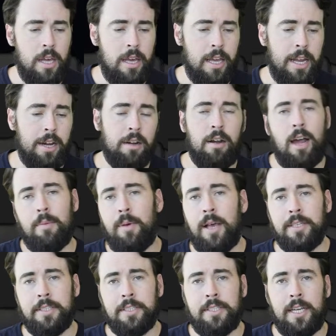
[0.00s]
Here I'm
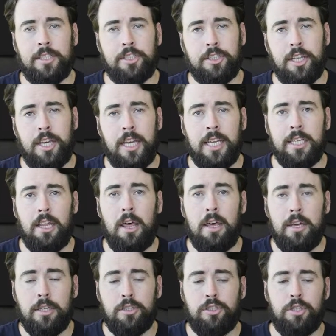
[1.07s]
SSH'd in
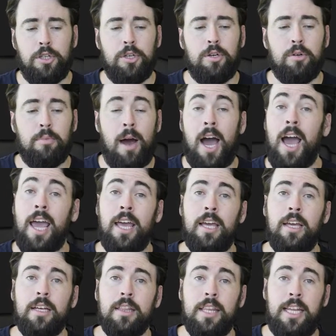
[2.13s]
to
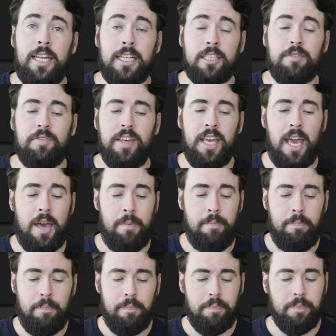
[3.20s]
my Linux VM,
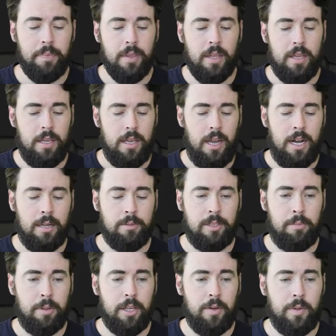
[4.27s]
and I'm
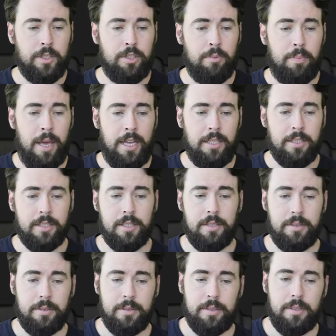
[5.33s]
simply going to paste